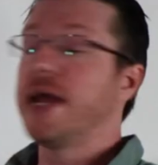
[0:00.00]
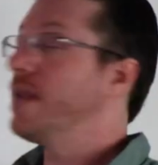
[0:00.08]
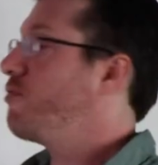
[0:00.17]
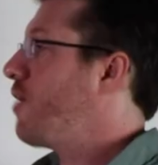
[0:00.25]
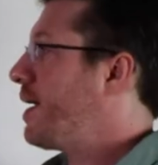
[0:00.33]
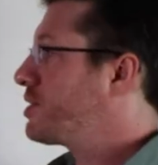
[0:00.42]
And
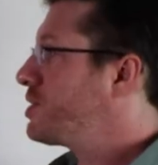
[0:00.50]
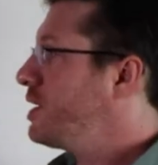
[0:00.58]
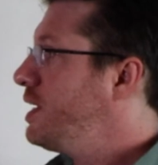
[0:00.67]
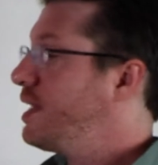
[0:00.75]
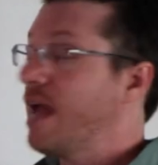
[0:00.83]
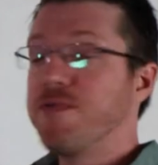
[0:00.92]
in fact,
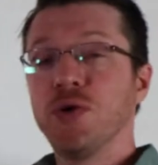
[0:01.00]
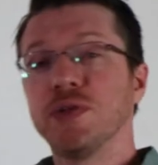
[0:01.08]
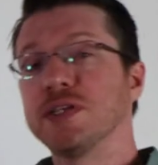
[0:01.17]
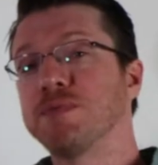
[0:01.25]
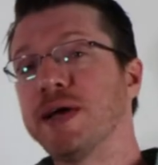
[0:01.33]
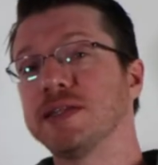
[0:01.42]
he gave you
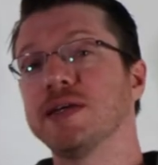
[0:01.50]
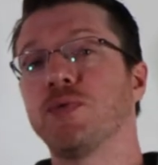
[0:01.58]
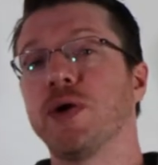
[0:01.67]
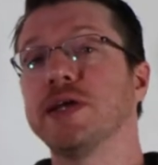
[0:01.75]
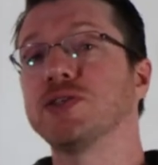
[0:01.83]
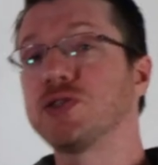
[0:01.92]
this method
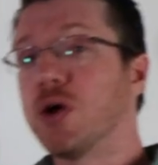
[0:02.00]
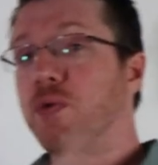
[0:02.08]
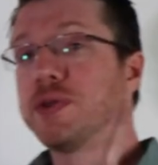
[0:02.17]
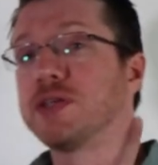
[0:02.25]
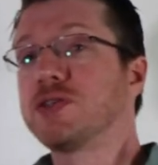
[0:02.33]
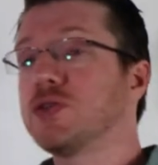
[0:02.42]
where you can start
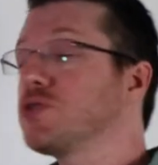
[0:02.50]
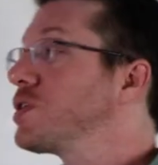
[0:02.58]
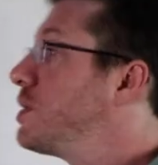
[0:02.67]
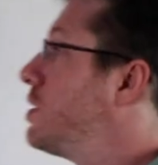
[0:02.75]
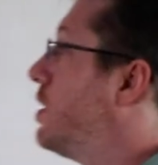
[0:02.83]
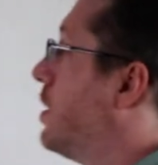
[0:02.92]
with a
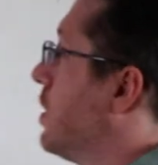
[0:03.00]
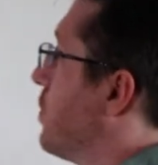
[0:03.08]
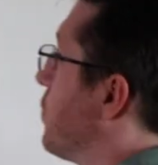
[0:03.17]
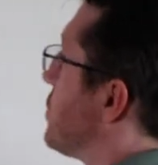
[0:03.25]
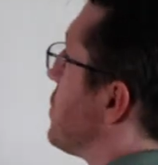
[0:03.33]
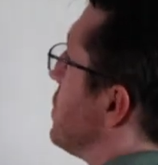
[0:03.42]
solution,
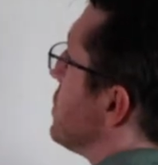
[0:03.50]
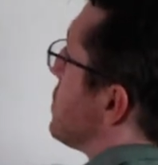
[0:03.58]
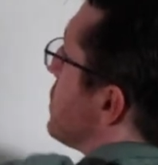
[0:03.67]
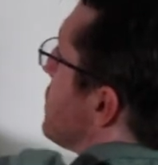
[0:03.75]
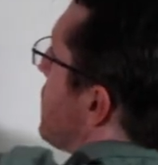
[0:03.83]
which is,